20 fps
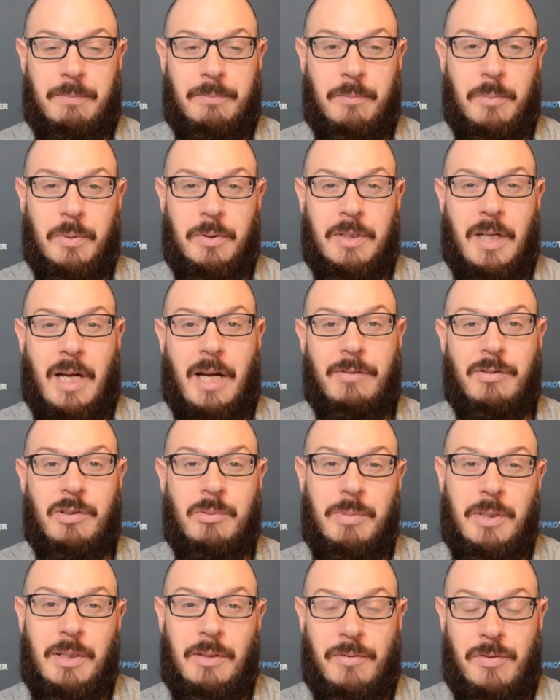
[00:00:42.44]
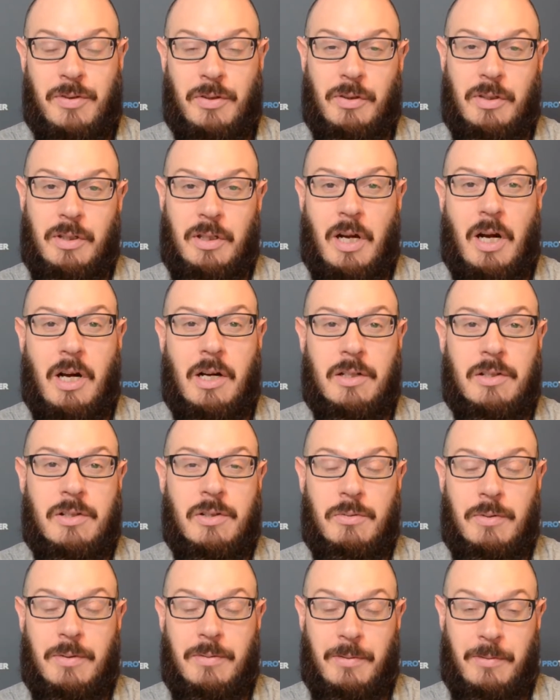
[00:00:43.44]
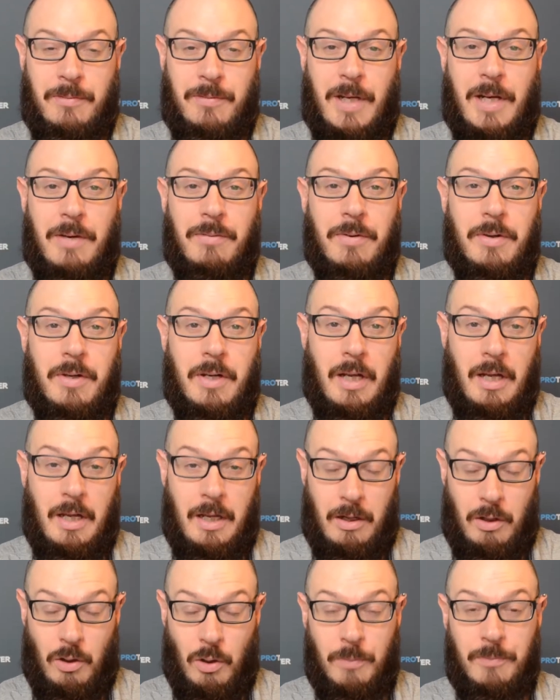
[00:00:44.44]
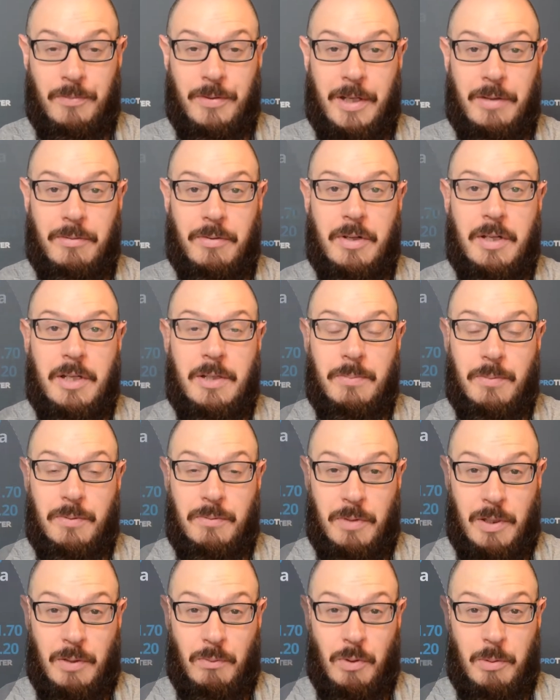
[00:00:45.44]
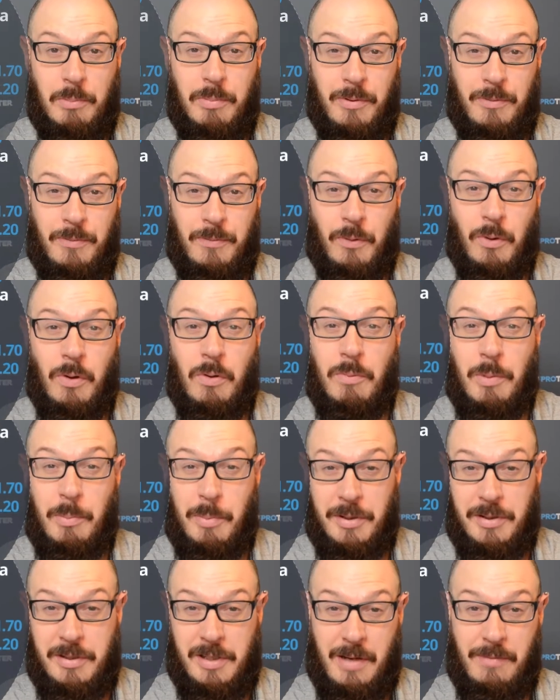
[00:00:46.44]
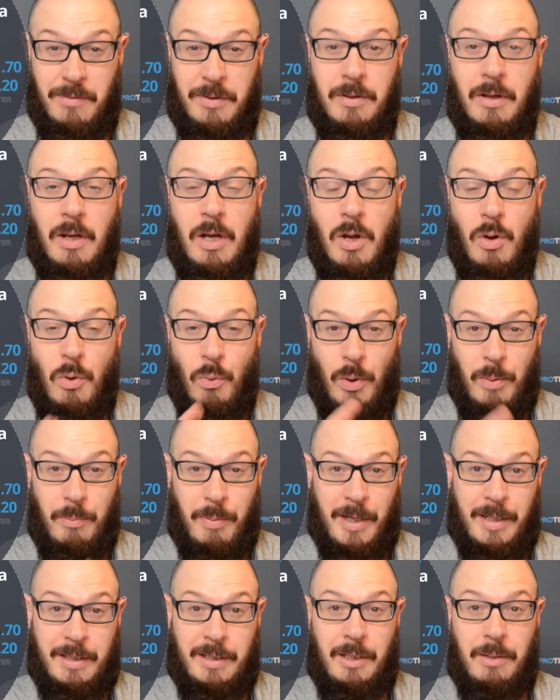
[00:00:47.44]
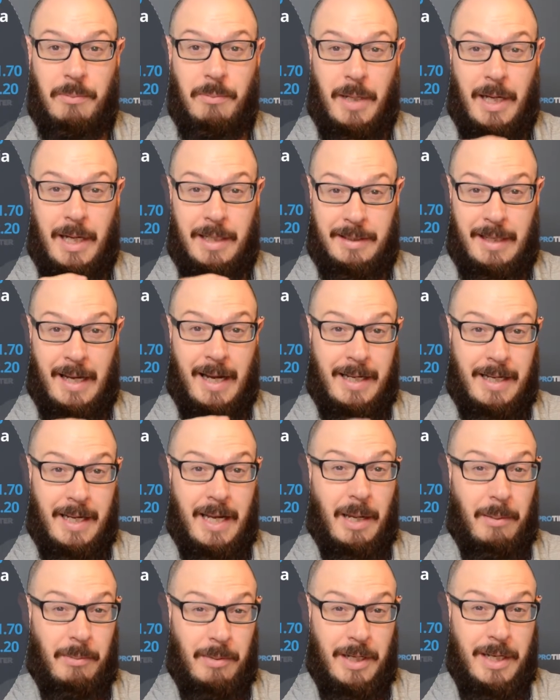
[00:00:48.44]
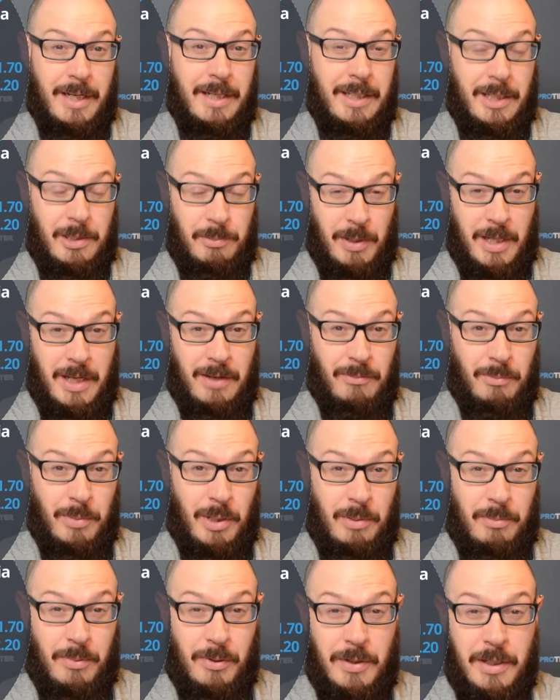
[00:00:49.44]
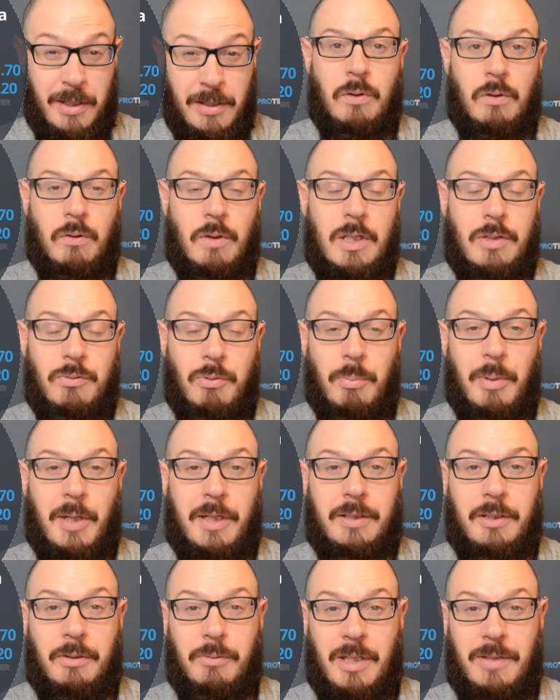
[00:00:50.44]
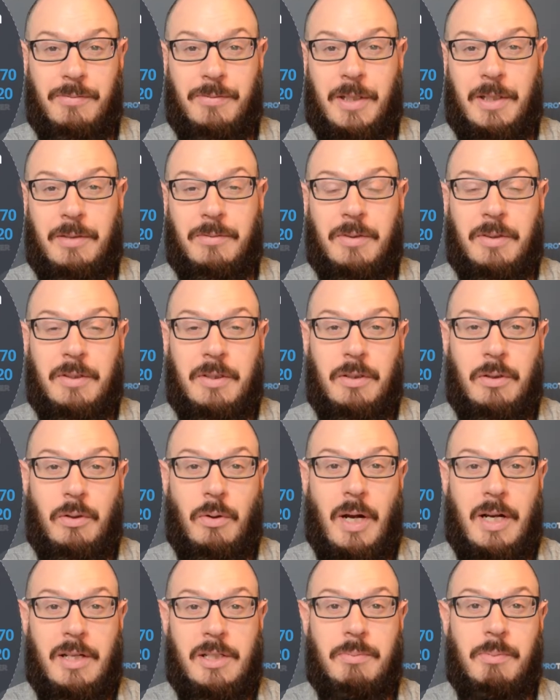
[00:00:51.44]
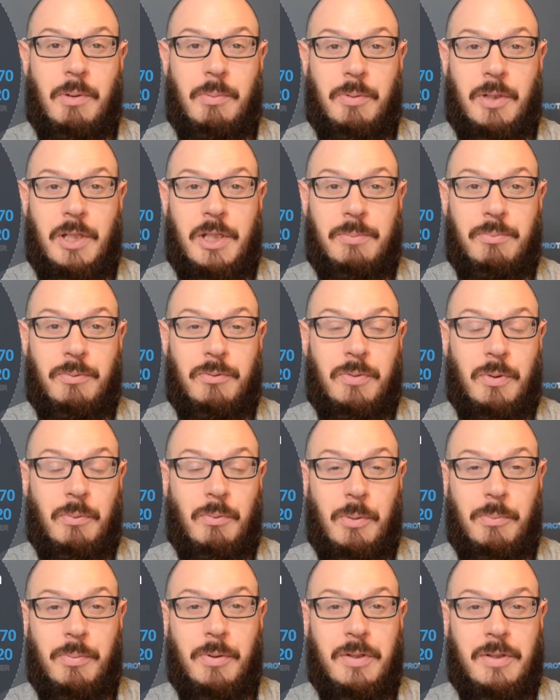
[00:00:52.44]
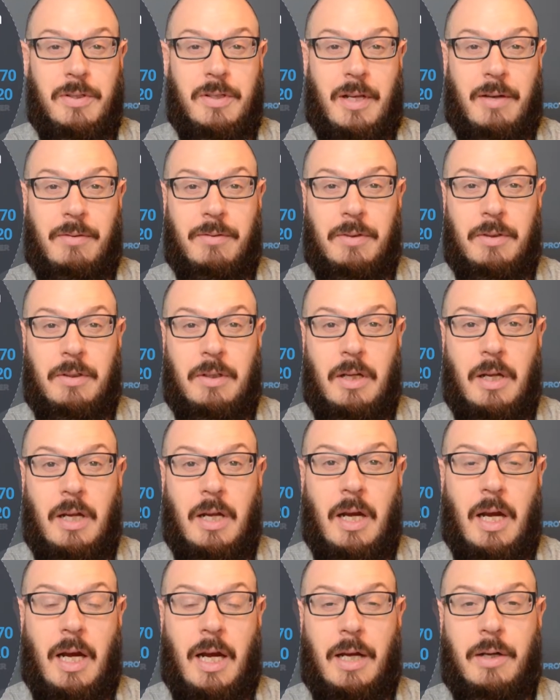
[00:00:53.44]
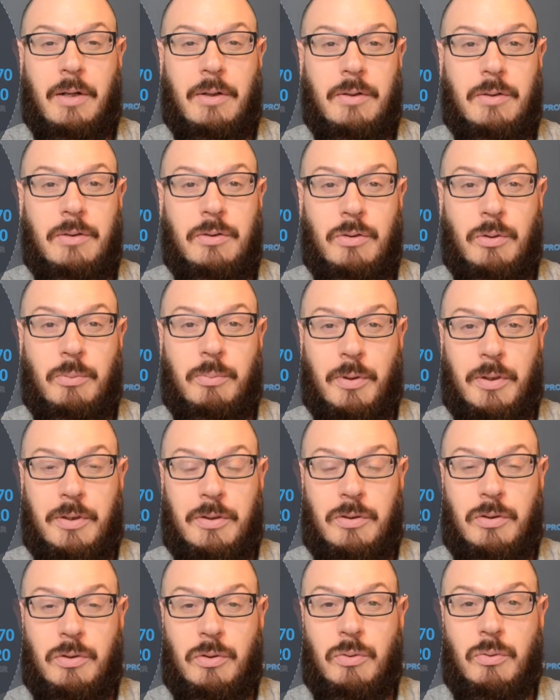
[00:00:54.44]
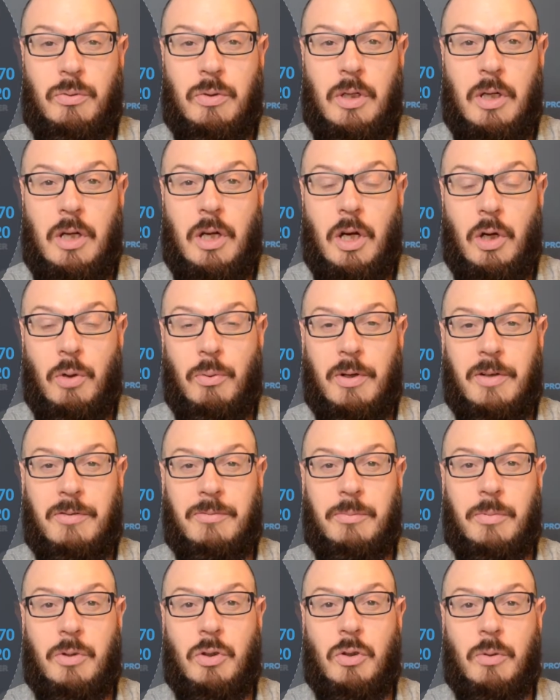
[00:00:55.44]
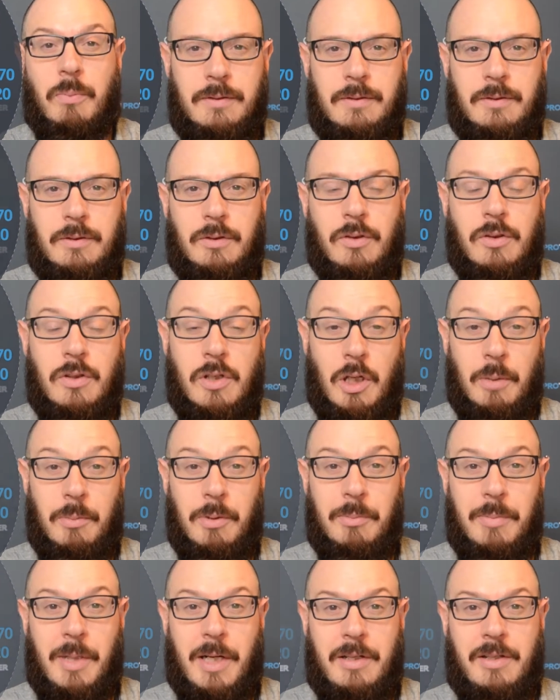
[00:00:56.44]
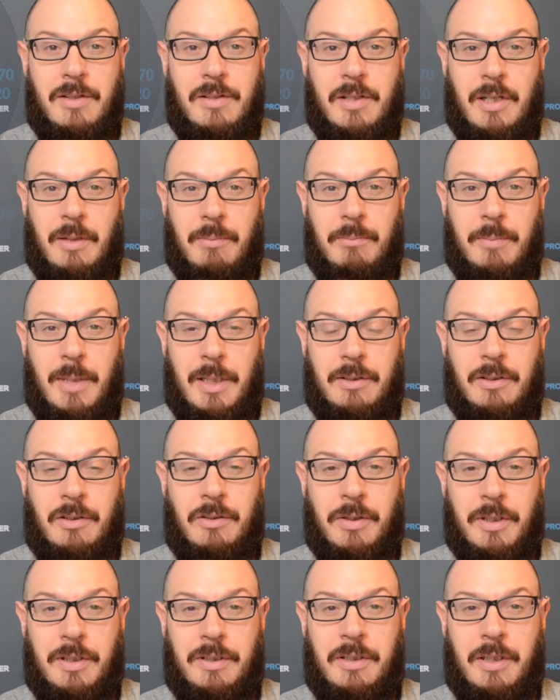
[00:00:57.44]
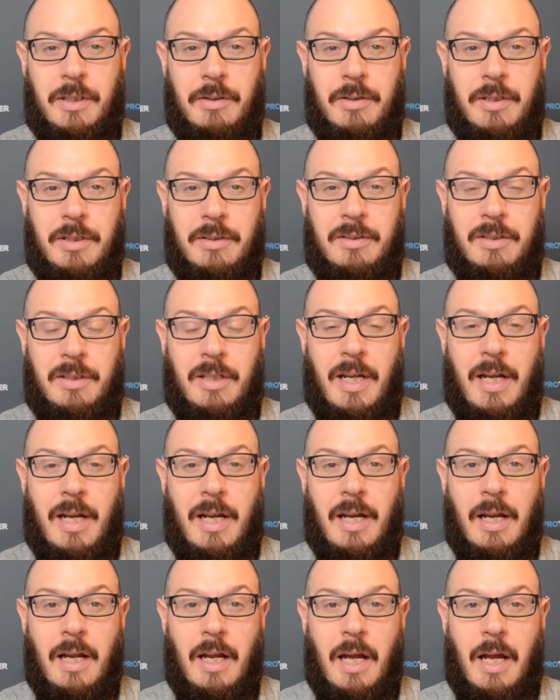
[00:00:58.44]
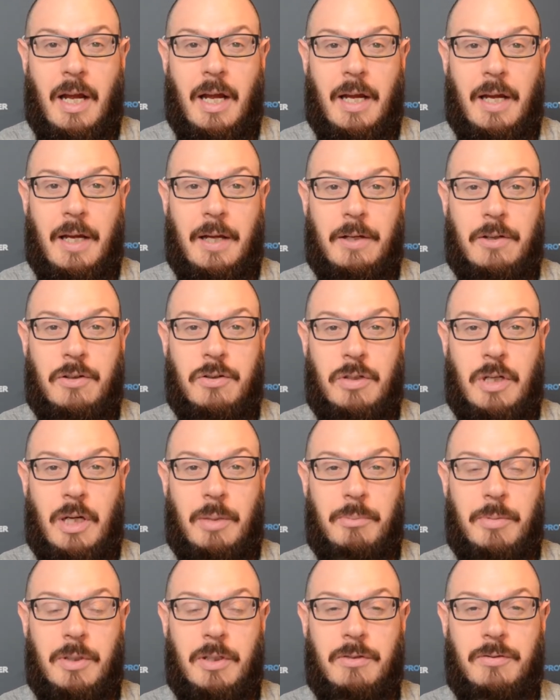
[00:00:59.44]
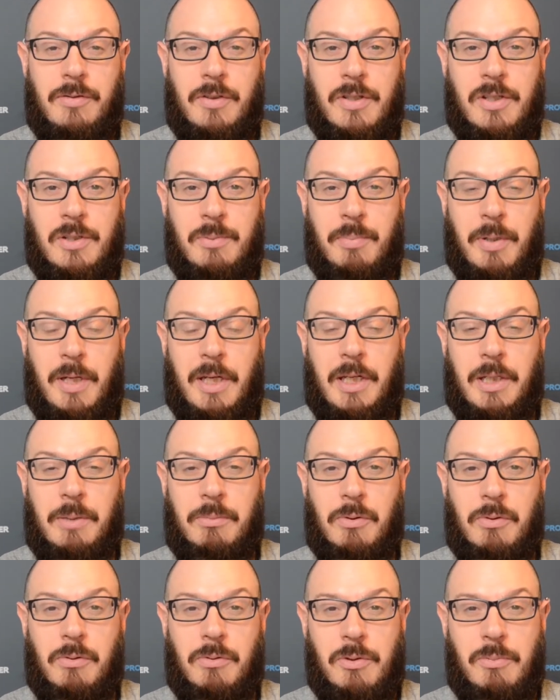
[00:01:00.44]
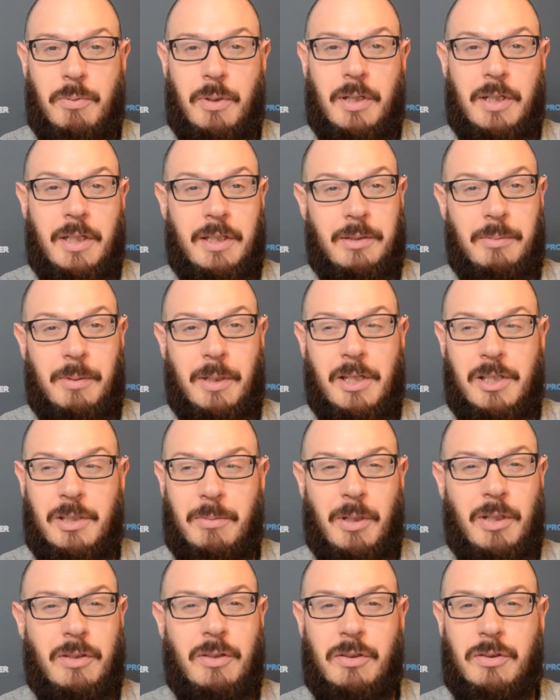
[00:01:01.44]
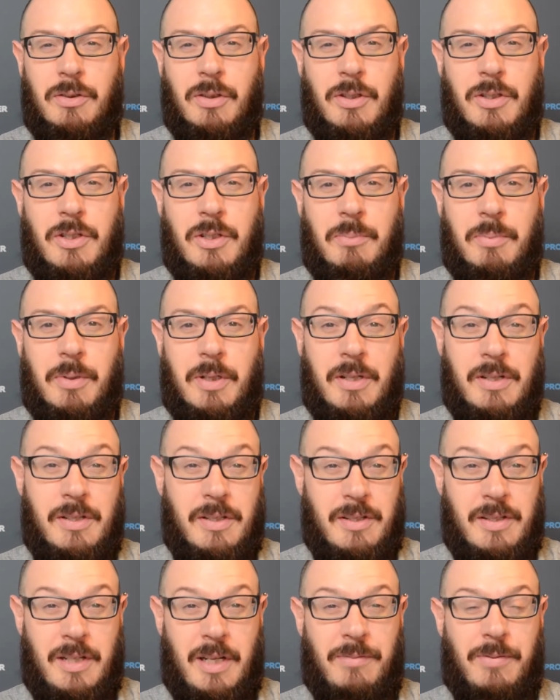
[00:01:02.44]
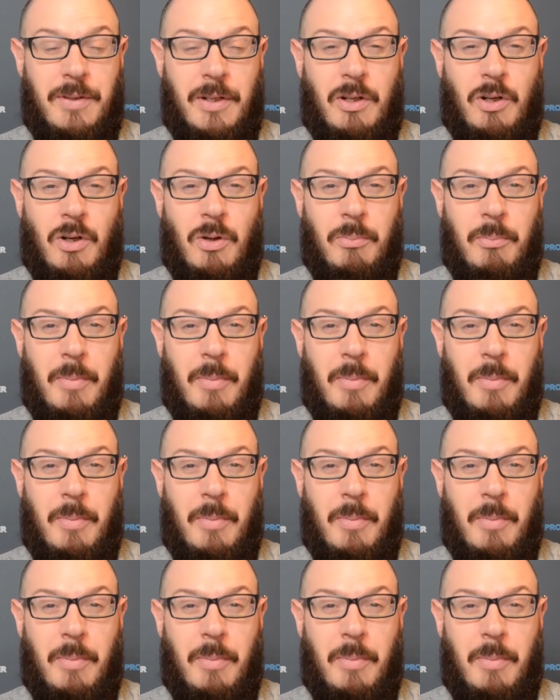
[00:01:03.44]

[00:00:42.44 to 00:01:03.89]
but they have to be of certain odds. So if a favourite, a home favourite, is between 1.4 and 1.7, we back them at the handicap line that's been given by the bookies, or else we back the away favourite, who has to be priced between 1.7 and 2.2 away from home. So there's a couple of matches that met the criteria today uh, Tranmere versus Peterborough was one, and to be honest, I'm not going to touch it because it's an FA Cup